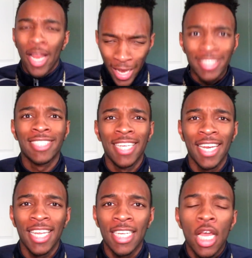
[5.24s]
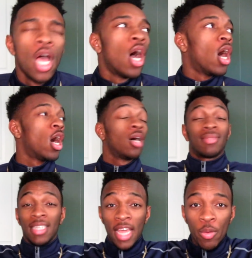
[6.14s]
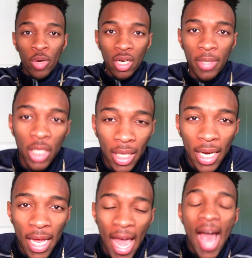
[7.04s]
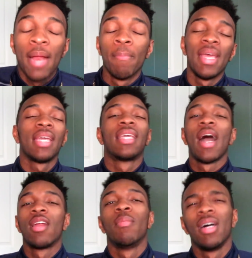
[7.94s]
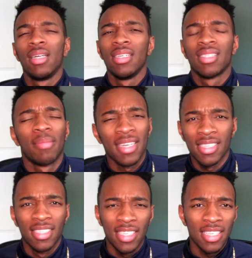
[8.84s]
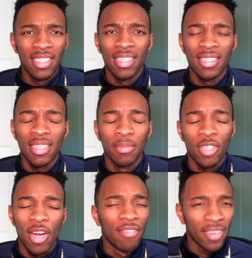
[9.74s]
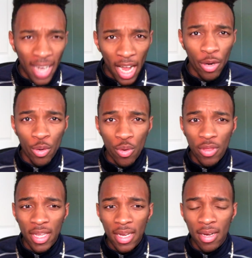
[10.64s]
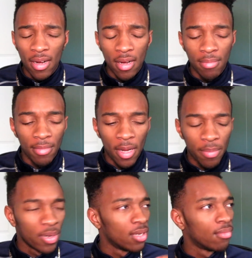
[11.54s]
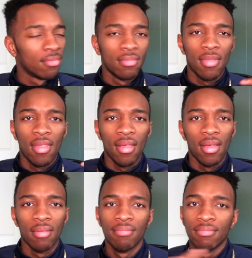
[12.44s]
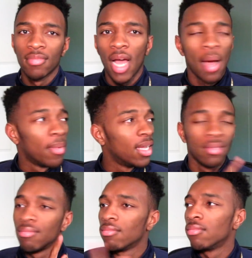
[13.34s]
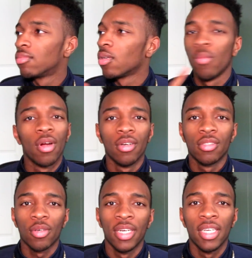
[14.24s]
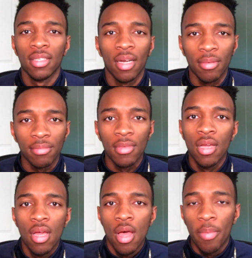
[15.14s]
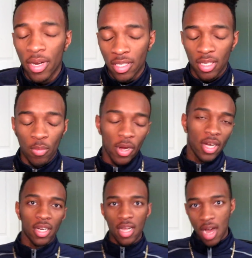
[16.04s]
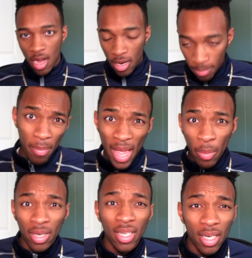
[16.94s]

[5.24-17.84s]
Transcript: Let's get it. Today we're gonna be looking at how to make counter melodies. Somebody suggested this. I'm sorry, I forgot who did. I'll put the comment somewhere on the screen. I'll put it somewhere. But yeah, we're